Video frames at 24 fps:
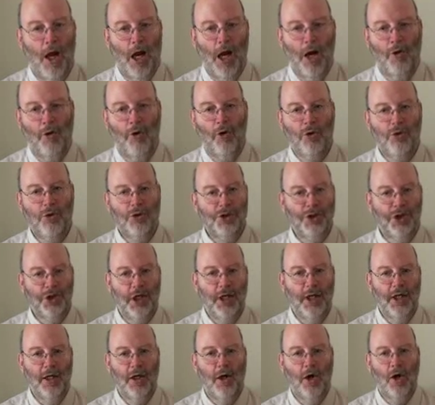Our own
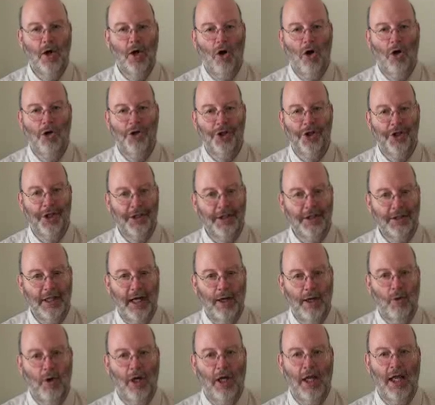secular order is
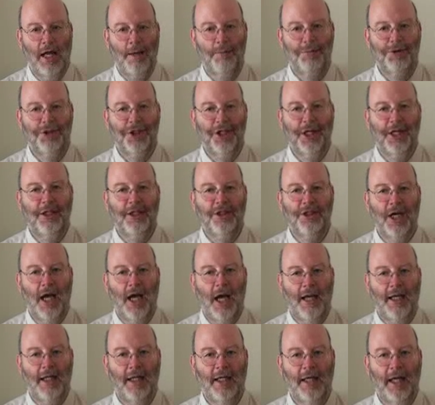now collapsing into
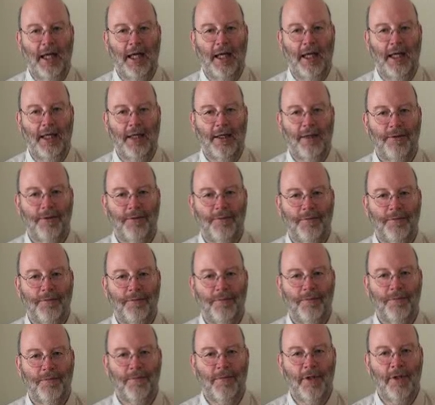anarchy.
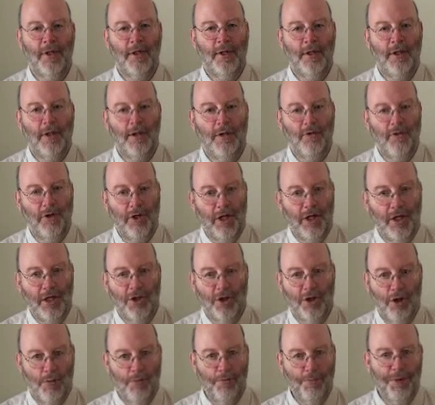The
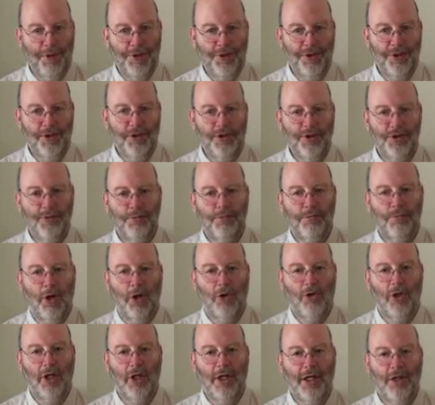incompetent and
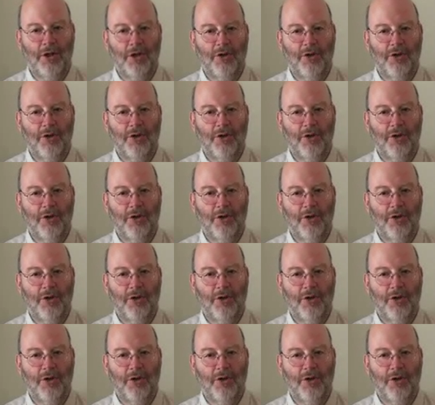morally